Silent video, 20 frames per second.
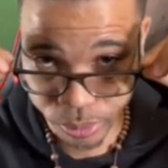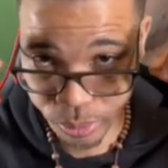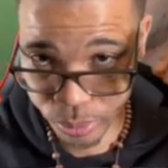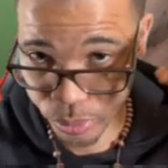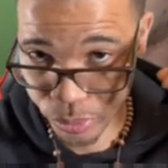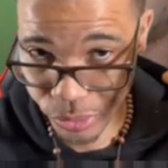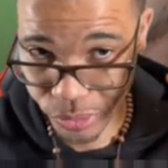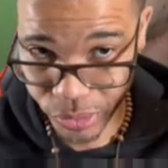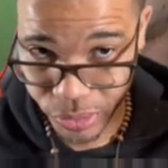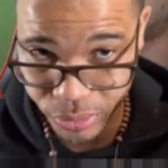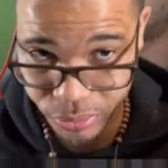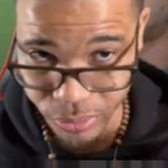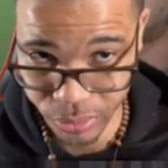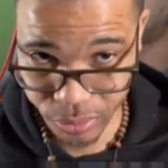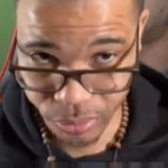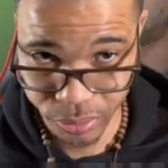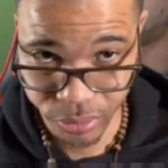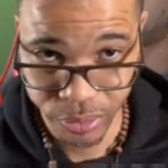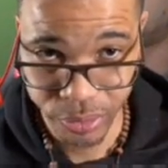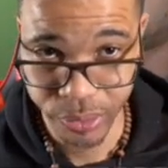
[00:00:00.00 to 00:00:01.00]
What y'all
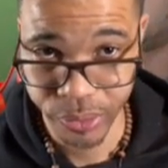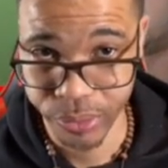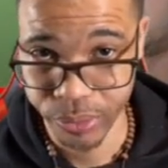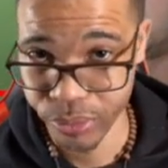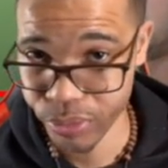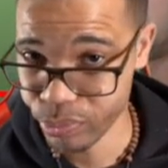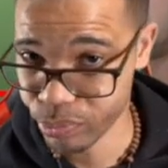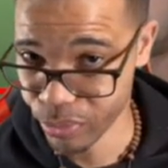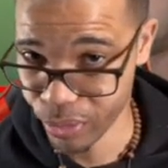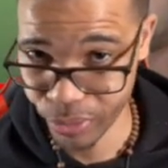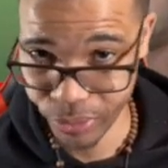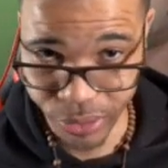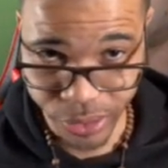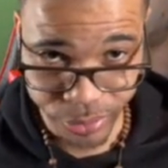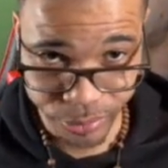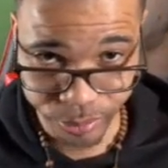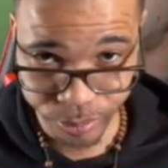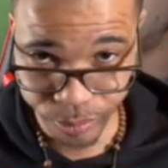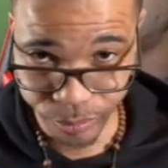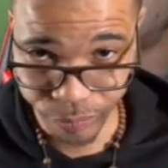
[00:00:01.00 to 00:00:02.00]
think? Leave him like
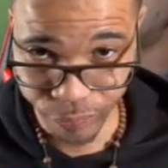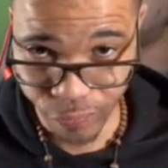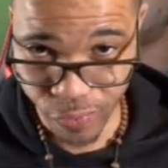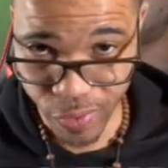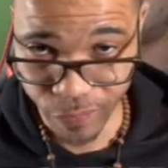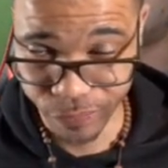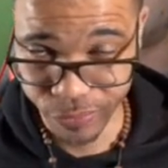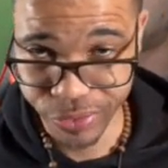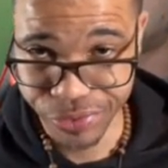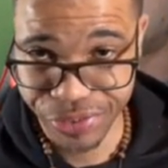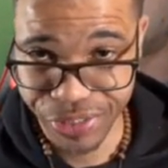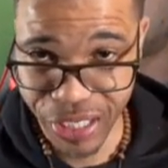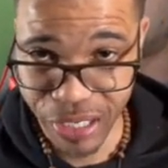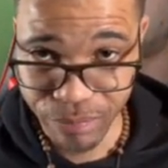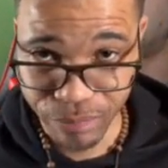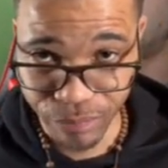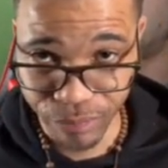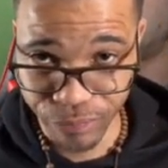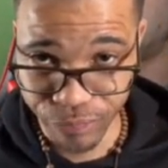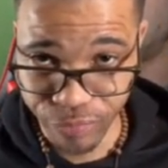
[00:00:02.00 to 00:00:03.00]
that? 50,
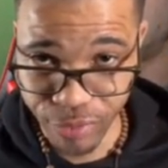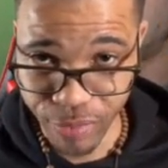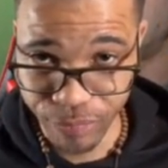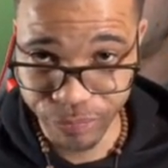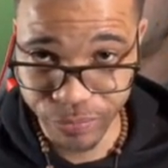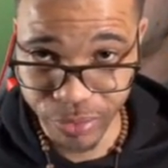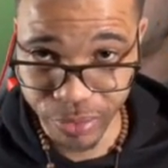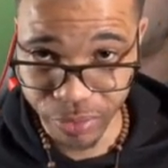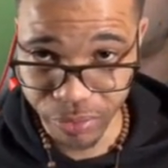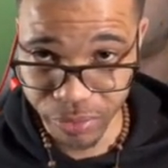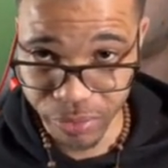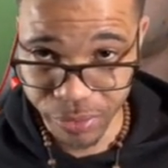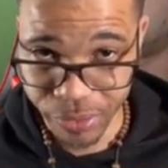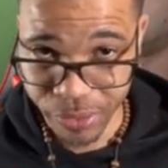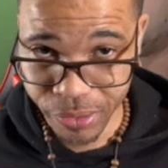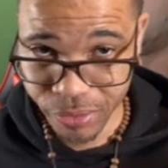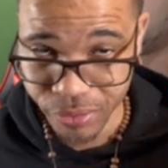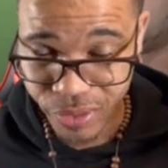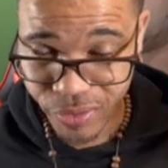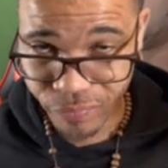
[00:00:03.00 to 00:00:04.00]
750.
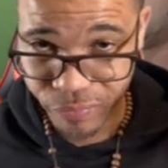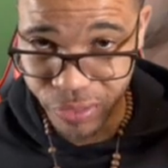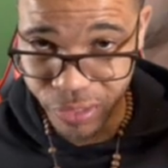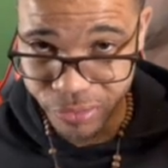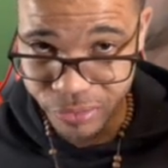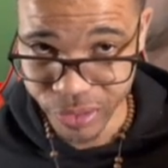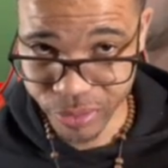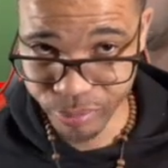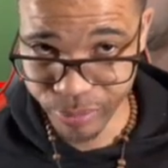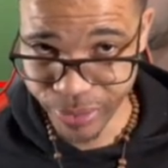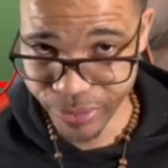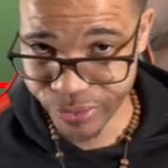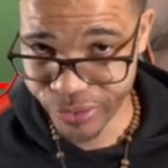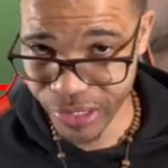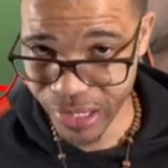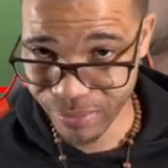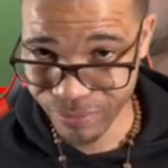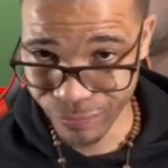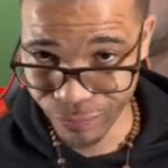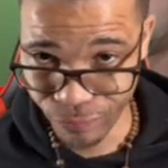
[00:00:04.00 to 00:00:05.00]
Leave him like this, man,
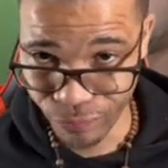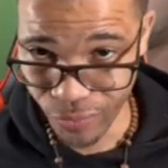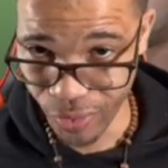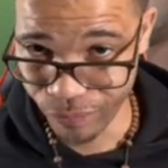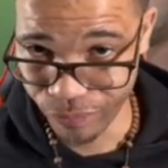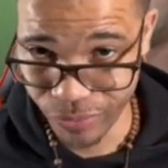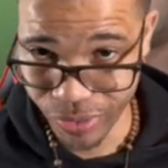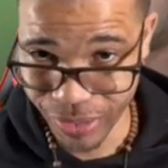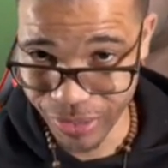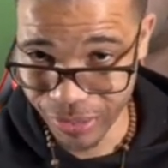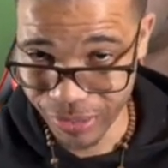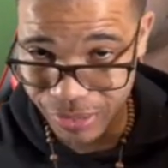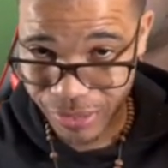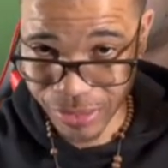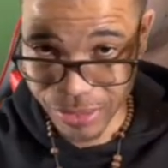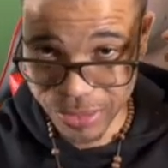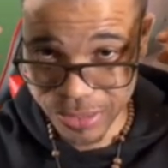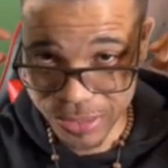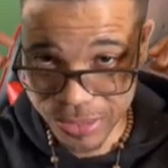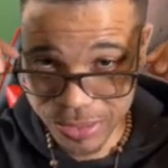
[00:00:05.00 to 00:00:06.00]
750.
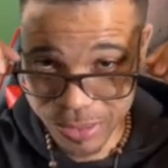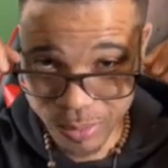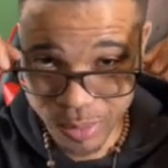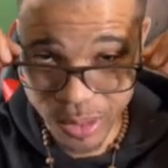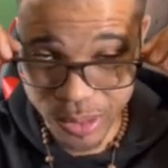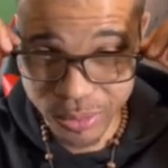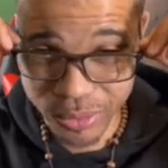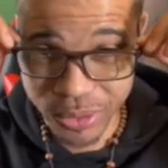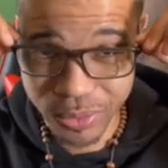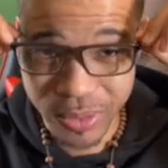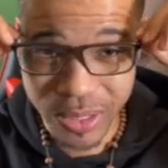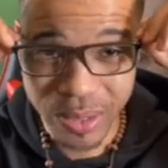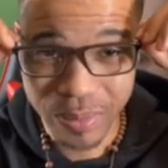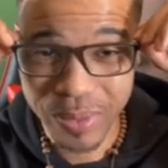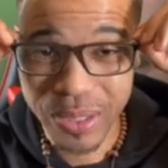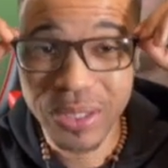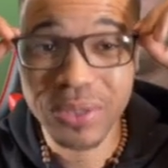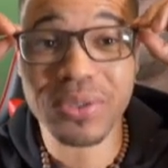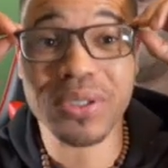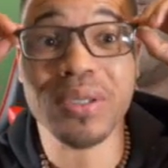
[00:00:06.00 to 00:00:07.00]
Then we gonna do that.
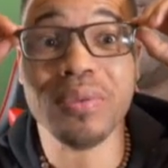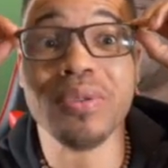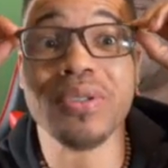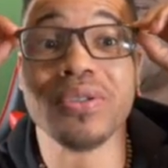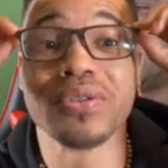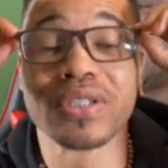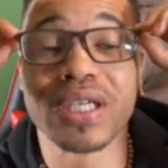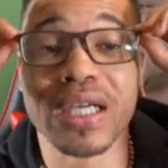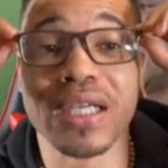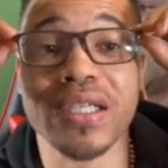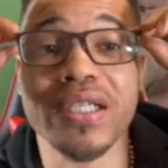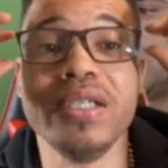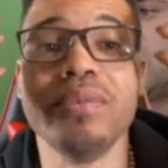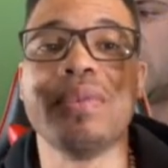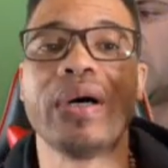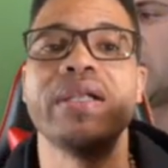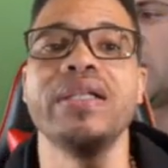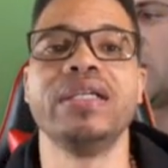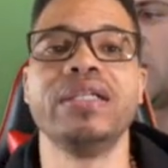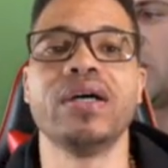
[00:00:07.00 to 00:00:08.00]
We gonna do. It. We gonna try to leave
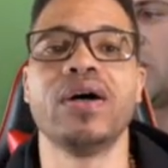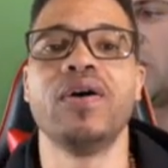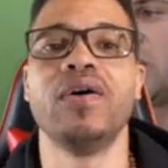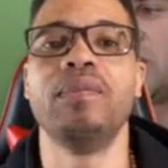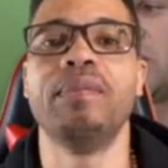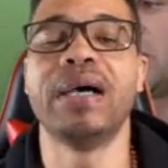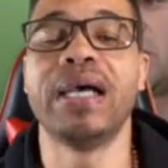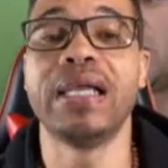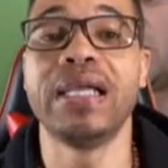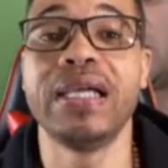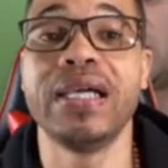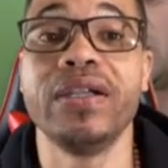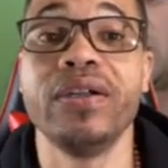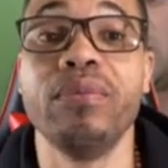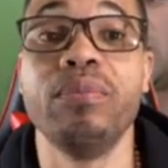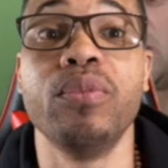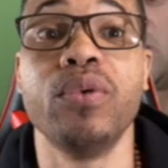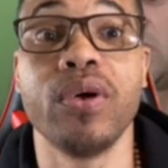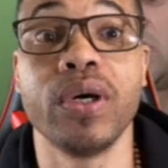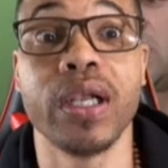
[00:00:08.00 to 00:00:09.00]
my. I need to hold my head
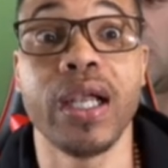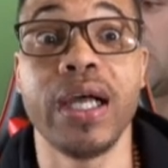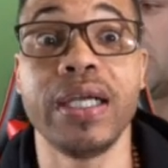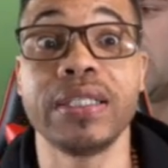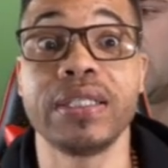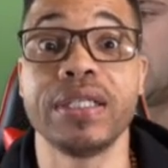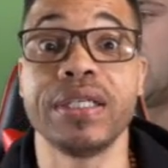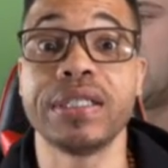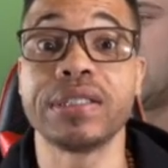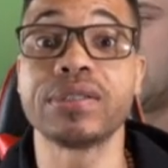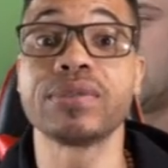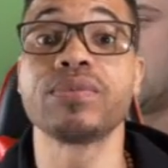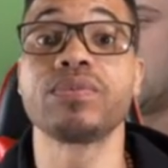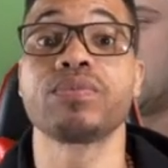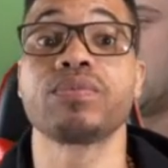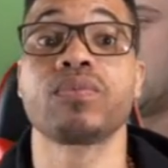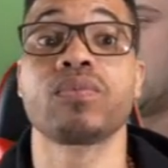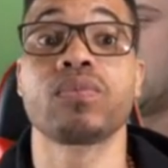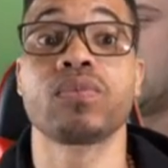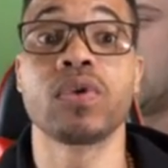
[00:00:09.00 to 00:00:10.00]
up more like this.
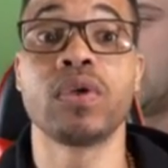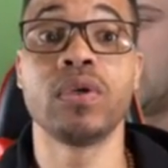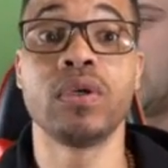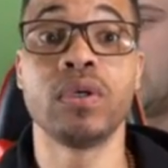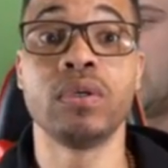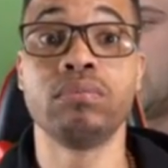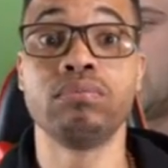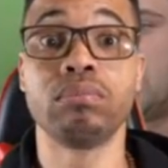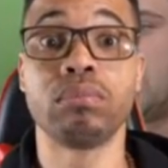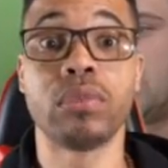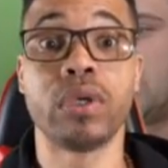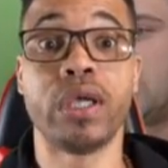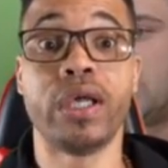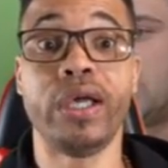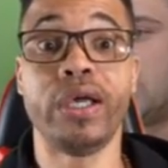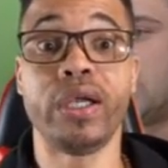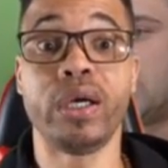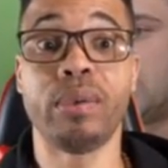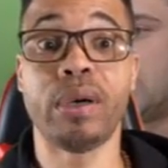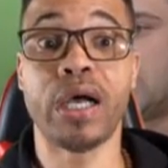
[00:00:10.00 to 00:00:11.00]

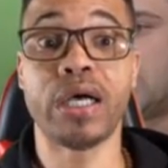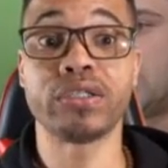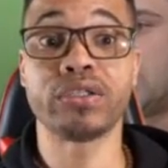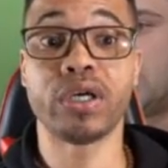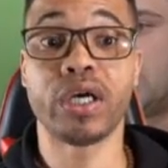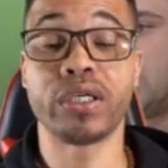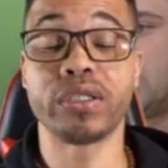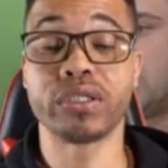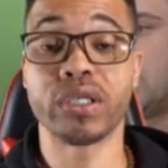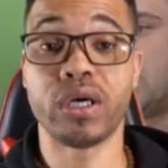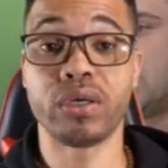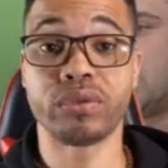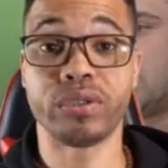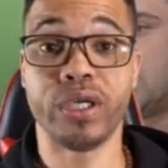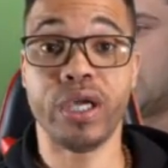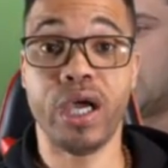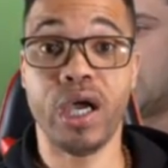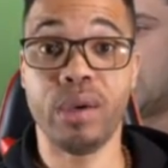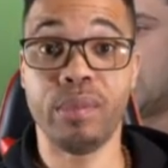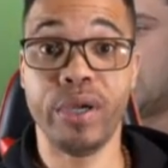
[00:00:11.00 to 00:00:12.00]
Head up high so I can talk to
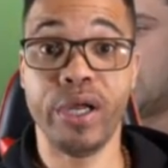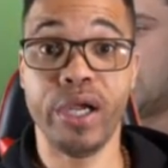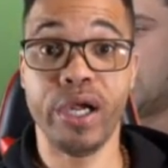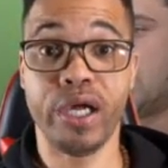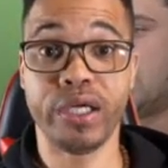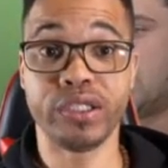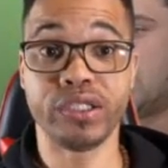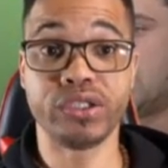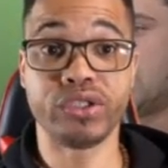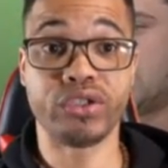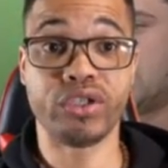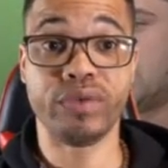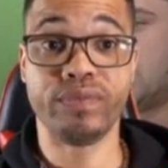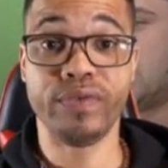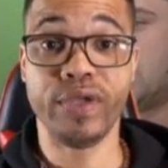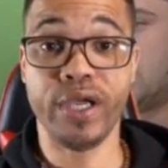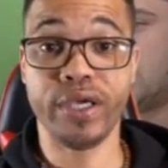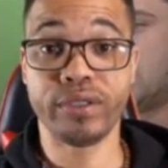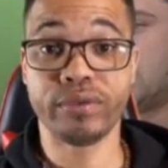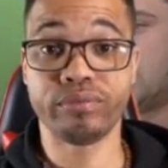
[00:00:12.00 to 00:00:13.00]
y'all, man. Like this stiff
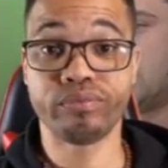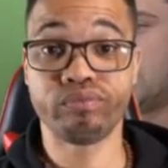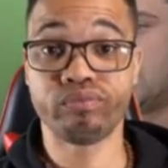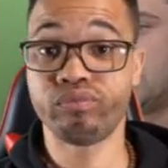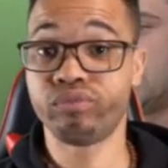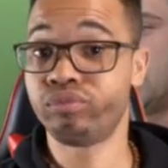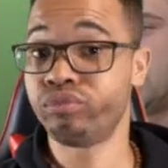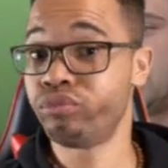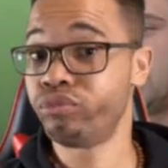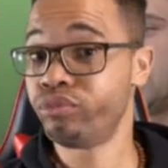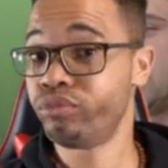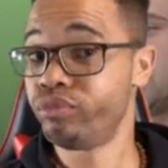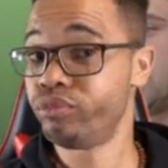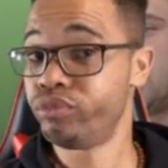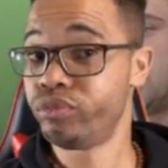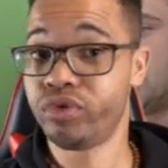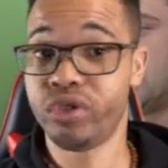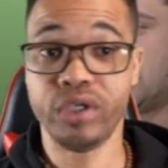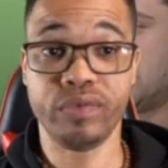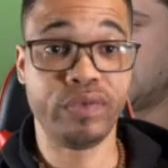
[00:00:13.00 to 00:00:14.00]
neck,
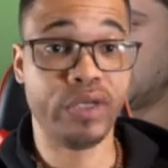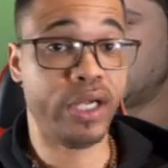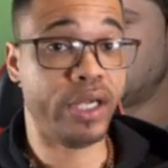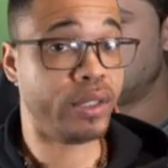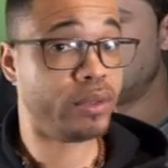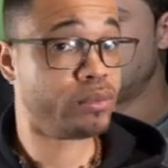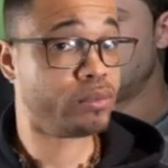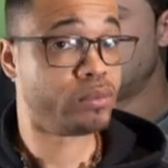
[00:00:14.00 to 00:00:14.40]
stiff neck.